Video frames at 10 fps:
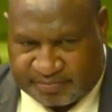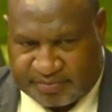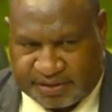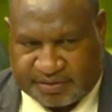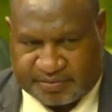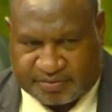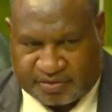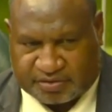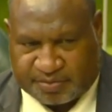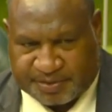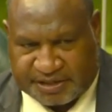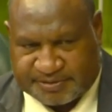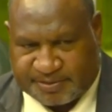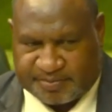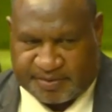me talk to opinions,
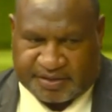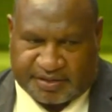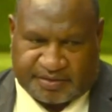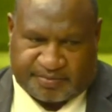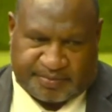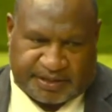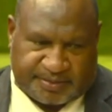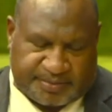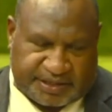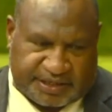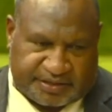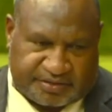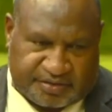but me making big league